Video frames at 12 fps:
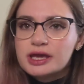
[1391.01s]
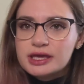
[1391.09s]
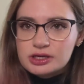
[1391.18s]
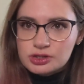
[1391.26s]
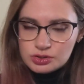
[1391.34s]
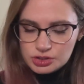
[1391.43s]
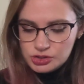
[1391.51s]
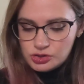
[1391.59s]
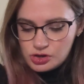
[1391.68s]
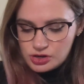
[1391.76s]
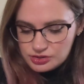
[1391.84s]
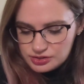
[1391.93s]
a good
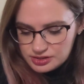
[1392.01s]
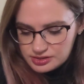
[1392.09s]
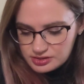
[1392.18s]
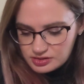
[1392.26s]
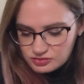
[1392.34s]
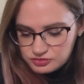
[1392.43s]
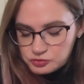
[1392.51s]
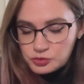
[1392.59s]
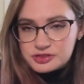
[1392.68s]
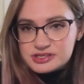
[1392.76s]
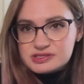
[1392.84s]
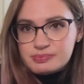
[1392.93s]
yarn
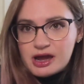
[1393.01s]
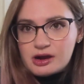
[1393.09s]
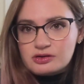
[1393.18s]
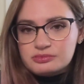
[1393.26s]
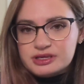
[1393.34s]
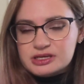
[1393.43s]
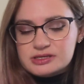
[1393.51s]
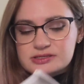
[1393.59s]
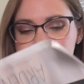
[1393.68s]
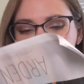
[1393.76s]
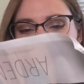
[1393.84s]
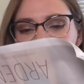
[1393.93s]
for this pattern,
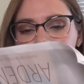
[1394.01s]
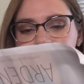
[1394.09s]
because